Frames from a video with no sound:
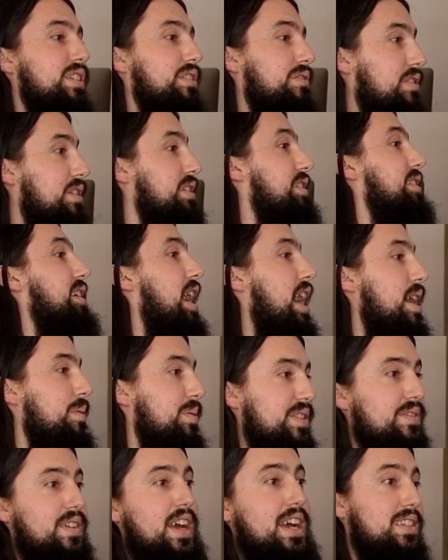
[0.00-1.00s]
different
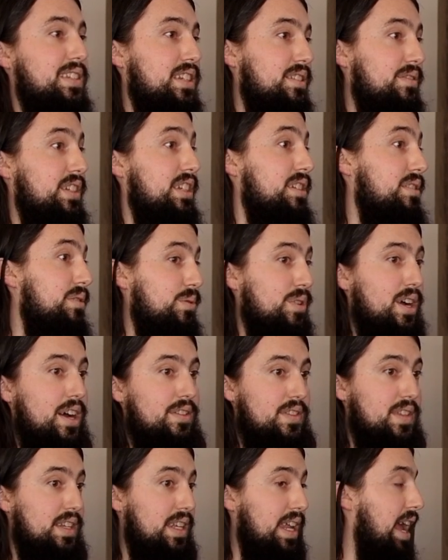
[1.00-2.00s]
types of activity
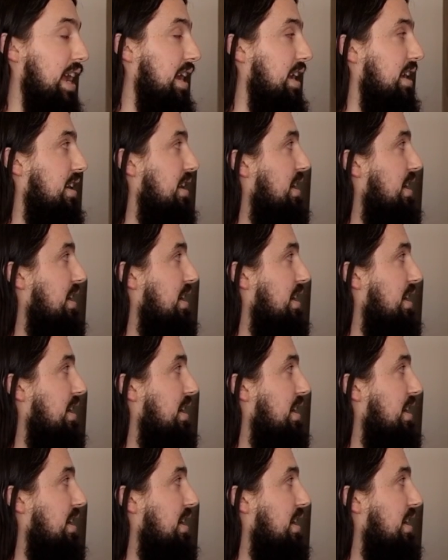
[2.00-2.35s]
throughout the day.